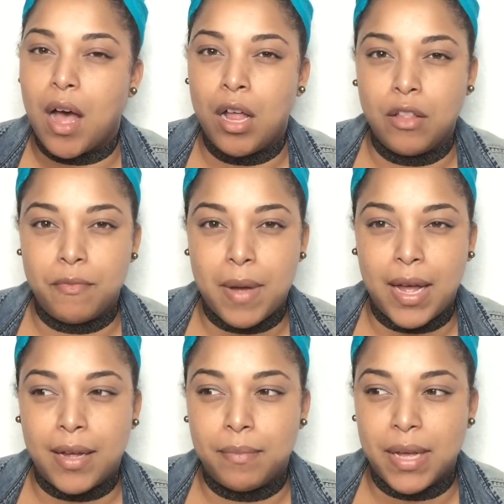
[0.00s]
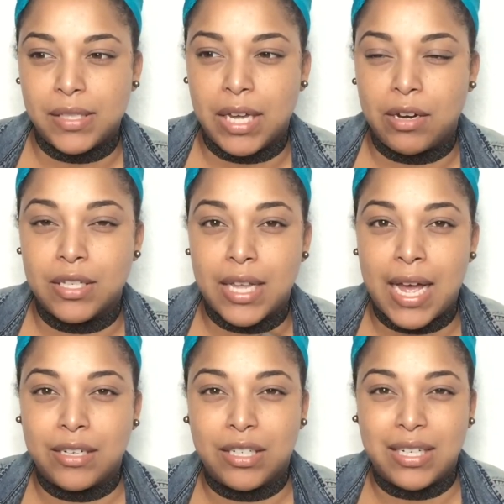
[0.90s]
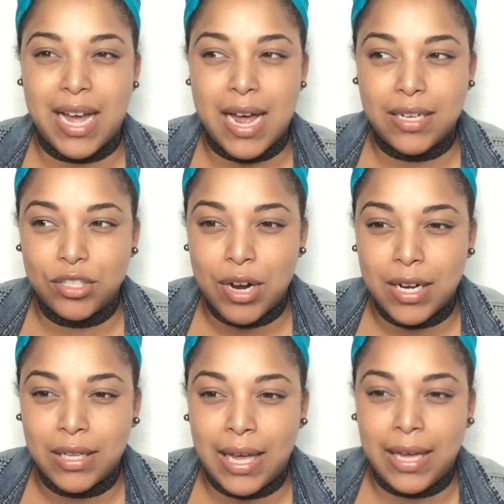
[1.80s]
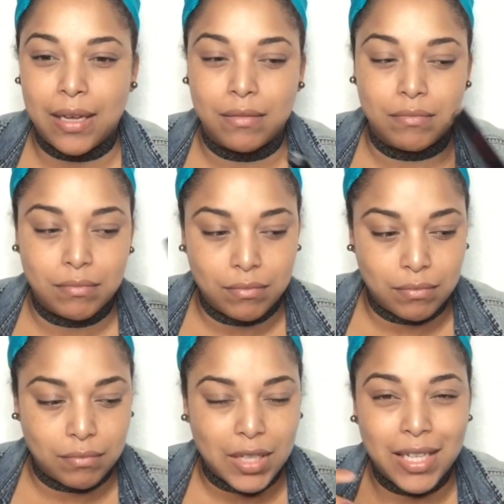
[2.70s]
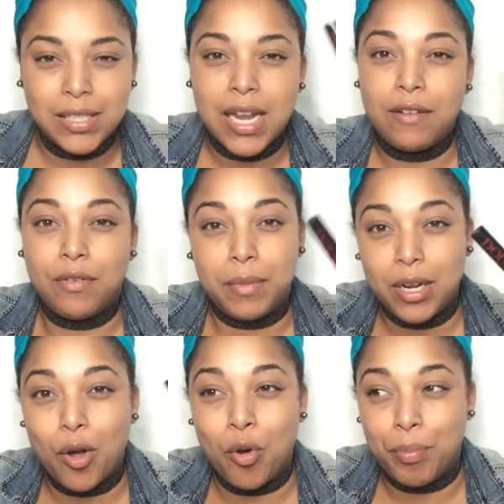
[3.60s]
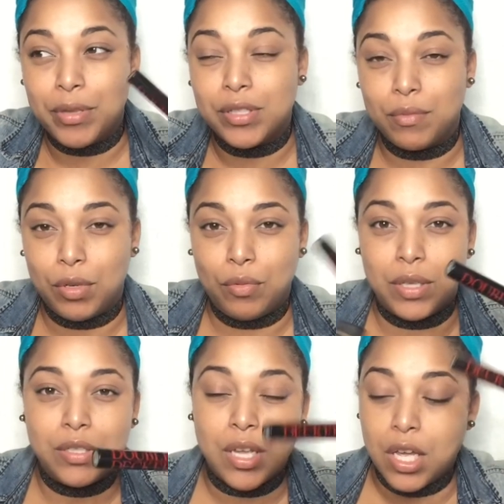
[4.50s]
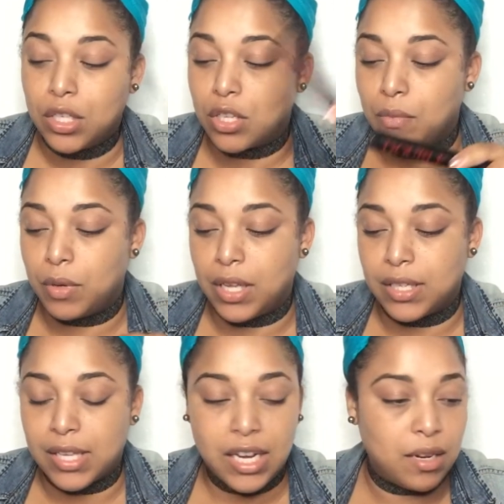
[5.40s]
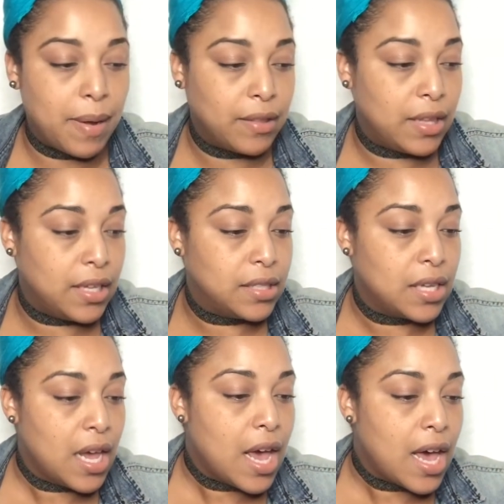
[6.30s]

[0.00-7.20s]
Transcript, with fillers: all of my mascaras i kind of try to like it's time for me to open some new ones. So I'm really excited about this.